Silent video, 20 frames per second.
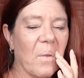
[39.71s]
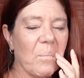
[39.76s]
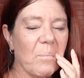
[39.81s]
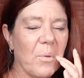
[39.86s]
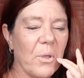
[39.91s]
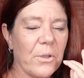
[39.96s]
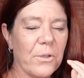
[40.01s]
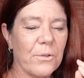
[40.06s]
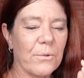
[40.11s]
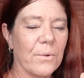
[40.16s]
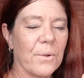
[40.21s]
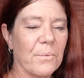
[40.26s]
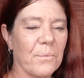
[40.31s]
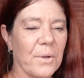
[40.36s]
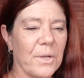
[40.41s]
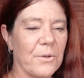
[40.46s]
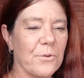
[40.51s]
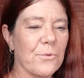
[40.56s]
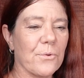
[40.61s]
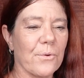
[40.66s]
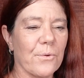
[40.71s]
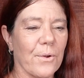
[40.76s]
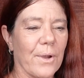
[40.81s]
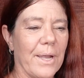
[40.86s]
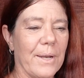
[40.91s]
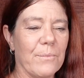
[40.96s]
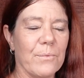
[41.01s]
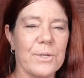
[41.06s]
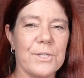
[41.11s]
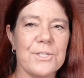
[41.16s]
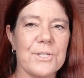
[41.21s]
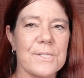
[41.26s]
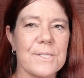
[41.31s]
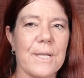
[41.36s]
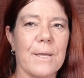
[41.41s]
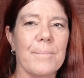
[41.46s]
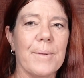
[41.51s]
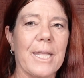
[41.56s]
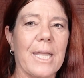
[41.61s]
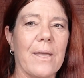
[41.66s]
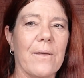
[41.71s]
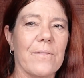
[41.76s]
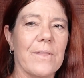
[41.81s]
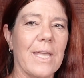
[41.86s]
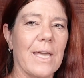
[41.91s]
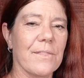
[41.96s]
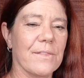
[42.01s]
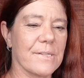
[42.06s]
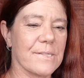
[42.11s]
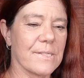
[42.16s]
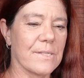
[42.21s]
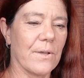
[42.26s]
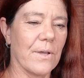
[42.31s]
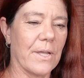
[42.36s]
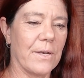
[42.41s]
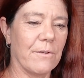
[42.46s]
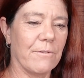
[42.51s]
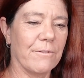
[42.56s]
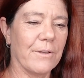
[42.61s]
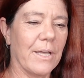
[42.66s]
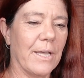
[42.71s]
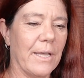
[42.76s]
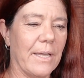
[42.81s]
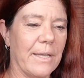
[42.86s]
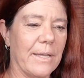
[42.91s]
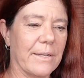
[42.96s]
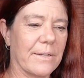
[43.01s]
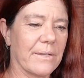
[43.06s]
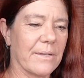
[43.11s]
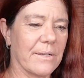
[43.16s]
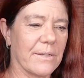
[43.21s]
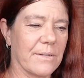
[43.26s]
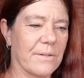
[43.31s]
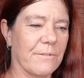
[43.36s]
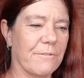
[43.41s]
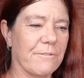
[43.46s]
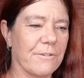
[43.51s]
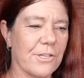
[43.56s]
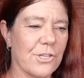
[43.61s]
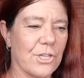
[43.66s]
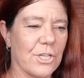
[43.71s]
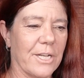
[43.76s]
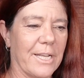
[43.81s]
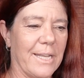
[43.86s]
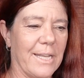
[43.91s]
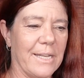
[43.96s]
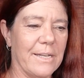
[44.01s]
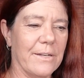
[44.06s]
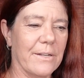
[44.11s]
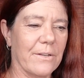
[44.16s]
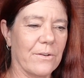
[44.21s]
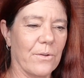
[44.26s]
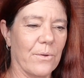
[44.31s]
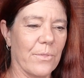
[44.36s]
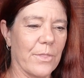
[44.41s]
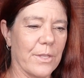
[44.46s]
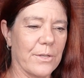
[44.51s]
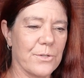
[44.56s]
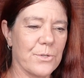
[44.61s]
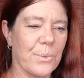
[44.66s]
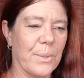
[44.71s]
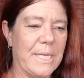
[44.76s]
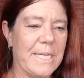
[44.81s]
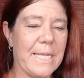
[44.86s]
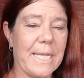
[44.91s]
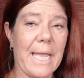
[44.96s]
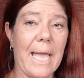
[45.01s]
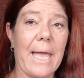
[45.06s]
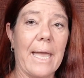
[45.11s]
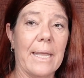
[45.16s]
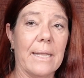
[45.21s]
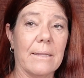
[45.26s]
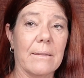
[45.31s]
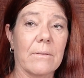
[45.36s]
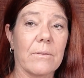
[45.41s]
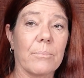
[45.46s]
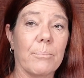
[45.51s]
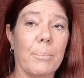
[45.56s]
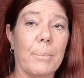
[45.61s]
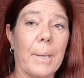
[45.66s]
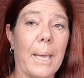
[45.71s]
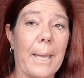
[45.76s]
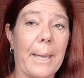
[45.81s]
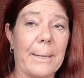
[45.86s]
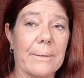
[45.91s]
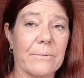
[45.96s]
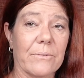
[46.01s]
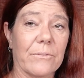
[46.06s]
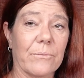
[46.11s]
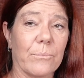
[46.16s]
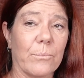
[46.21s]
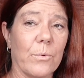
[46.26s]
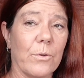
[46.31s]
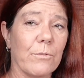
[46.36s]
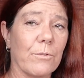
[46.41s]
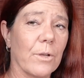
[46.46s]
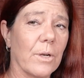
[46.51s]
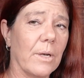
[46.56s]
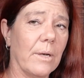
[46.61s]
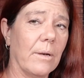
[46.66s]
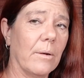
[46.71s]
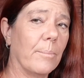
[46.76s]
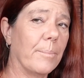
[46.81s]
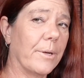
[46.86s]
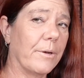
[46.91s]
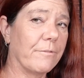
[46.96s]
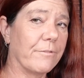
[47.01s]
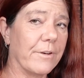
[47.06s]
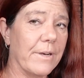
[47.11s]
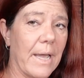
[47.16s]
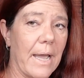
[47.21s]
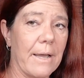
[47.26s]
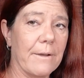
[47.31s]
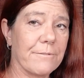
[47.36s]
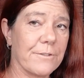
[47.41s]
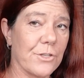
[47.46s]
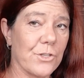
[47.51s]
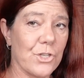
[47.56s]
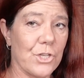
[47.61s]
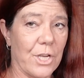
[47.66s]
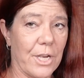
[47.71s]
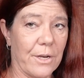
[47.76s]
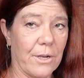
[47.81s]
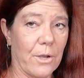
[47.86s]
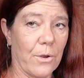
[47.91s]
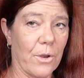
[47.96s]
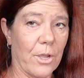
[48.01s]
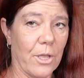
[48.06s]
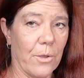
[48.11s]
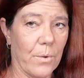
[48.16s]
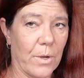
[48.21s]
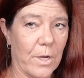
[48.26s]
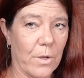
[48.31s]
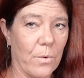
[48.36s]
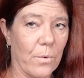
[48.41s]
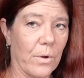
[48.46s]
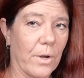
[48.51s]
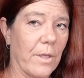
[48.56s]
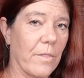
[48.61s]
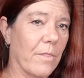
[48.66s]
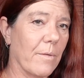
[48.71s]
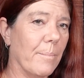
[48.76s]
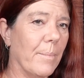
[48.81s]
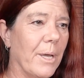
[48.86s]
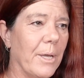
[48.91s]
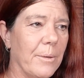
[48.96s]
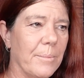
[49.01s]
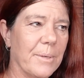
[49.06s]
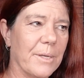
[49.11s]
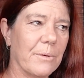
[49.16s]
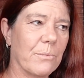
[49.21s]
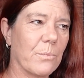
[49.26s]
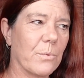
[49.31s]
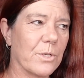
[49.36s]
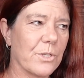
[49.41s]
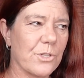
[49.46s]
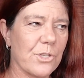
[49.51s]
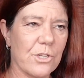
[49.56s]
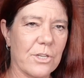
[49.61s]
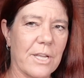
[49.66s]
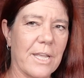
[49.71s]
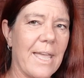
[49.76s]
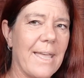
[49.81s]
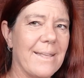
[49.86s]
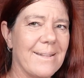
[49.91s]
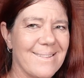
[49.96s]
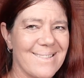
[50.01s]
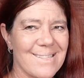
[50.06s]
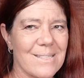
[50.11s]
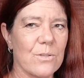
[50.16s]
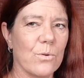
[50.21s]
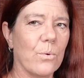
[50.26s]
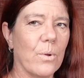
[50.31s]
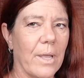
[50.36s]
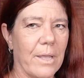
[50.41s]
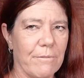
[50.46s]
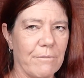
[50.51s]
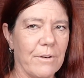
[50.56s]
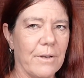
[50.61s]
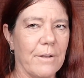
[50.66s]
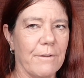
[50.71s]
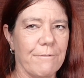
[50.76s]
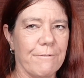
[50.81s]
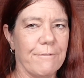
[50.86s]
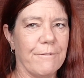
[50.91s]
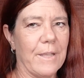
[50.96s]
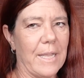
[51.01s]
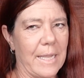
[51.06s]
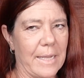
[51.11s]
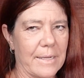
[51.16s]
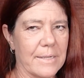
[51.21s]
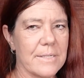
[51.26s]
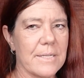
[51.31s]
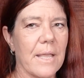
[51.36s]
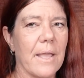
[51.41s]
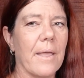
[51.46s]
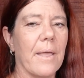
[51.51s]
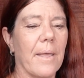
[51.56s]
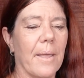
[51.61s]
Mercury retrograde, we're just coming out the other side of it. It officially ended on the 28th, but we've got a little bit of an after shadow going on at the moment, which can still have an effect.